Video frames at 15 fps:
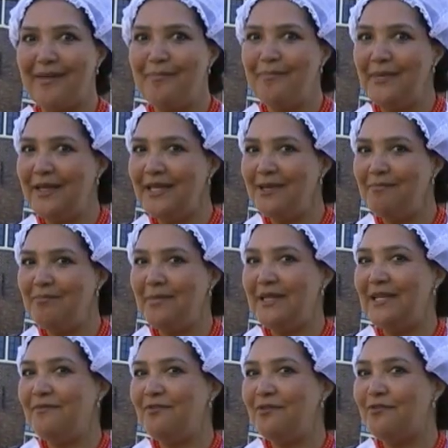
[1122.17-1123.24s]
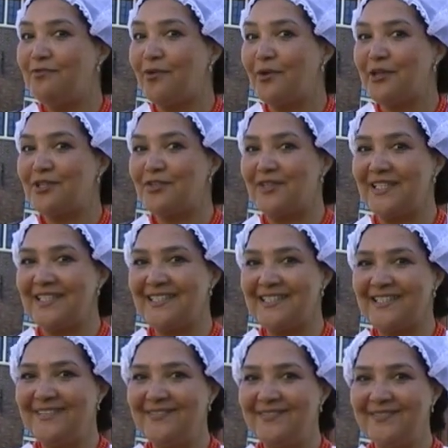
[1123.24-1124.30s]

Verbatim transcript: a mini medieval fortress.